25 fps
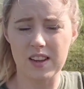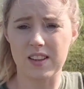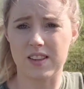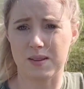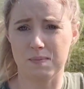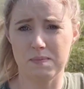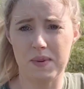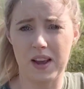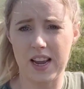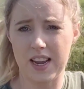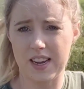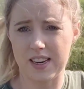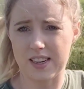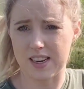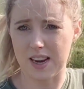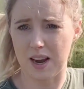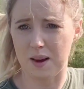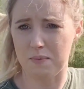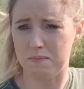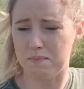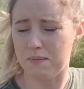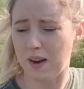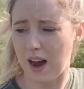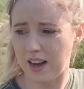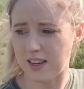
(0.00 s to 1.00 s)
it's made
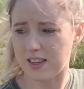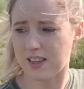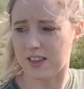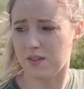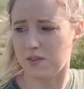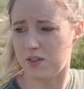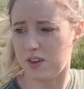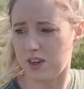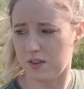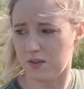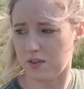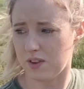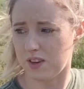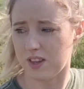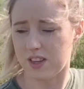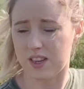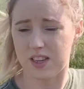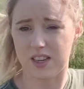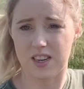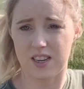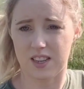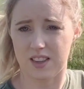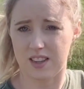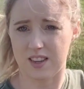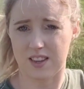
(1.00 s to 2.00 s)
a massive
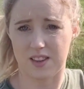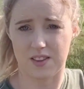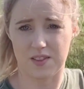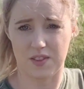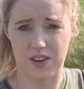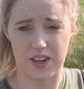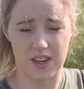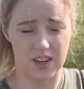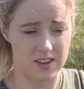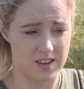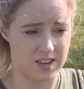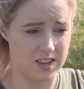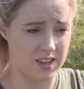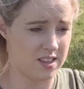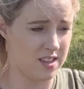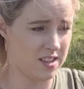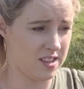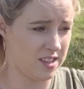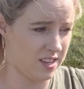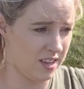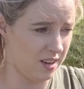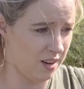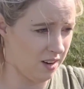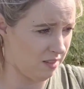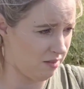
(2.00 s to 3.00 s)
difference to this field. It's
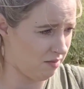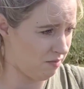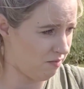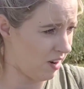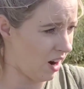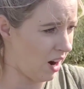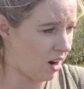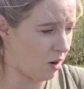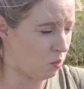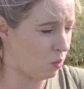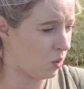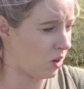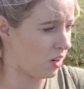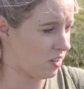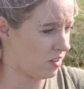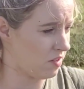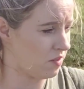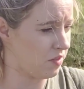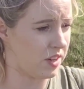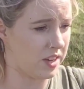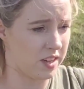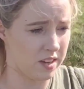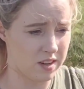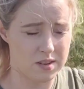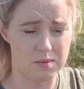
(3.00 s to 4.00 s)
still our
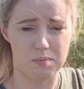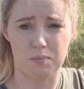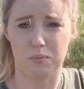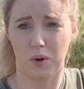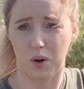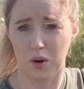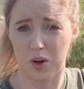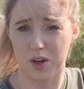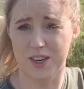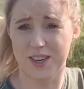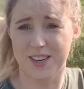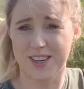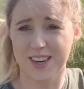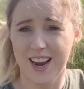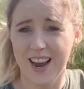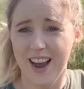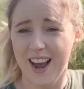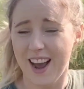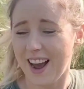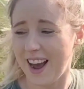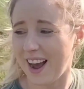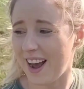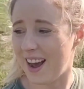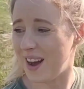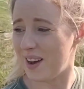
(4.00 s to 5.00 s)
worst field, but
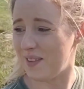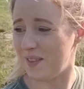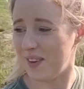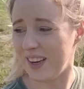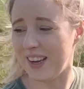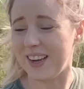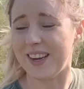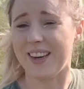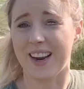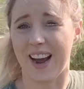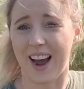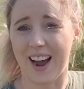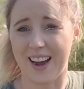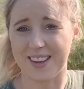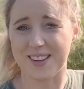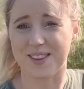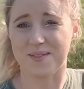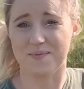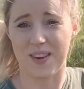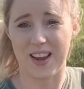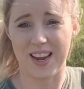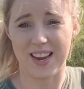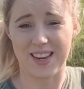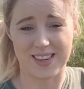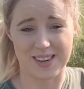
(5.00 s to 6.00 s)
it
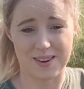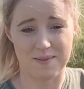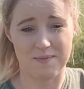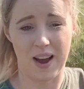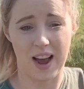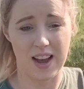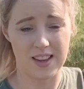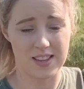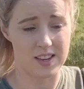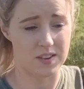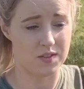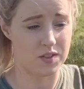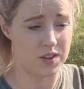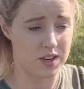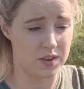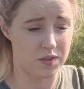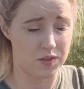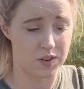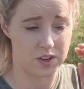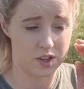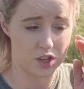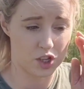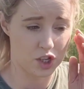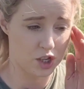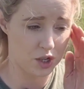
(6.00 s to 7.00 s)
has made a massive
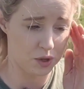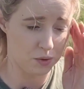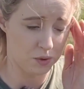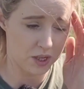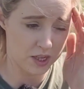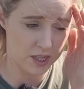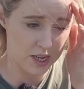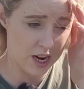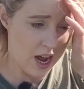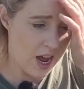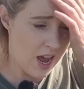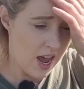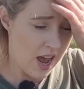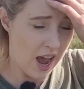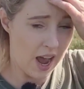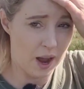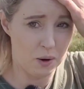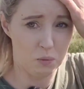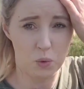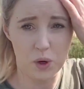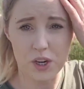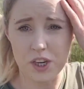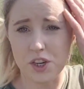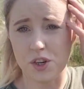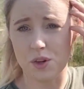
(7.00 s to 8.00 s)
difference to it.
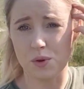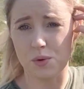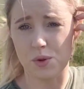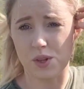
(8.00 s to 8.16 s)
And we